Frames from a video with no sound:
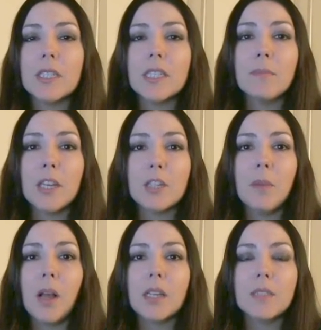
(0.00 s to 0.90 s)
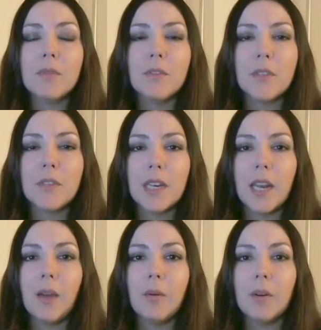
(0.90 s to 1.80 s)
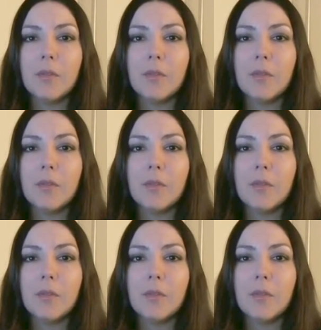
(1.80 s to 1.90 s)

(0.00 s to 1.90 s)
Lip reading: the Smashbox 15-Hour